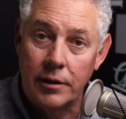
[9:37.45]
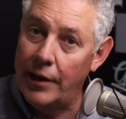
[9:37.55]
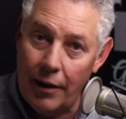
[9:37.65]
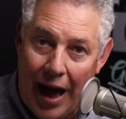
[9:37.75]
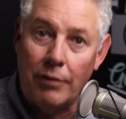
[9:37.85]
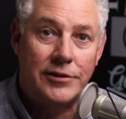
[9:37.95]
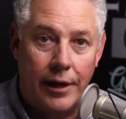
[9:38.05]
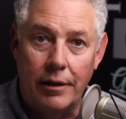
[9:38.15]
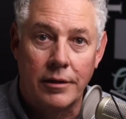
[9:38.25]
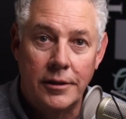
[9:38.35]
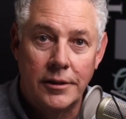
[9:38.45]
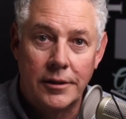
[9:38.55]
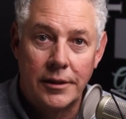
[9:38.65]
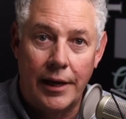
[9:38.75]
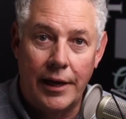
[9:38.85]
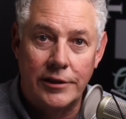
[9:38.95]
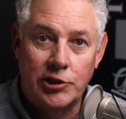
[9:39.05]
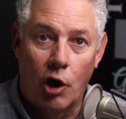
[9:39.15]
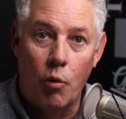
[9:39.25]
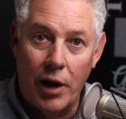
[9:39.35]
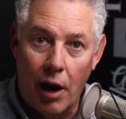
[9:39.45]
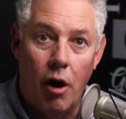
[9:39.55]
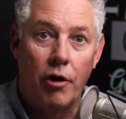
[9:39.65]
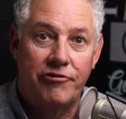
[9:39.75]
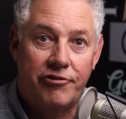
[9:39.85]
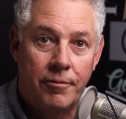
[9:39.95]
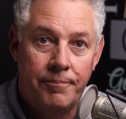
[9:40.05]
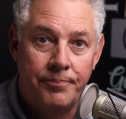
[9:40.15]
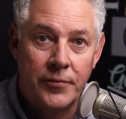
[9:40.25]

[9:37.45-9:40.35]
They're out there. And so we lost.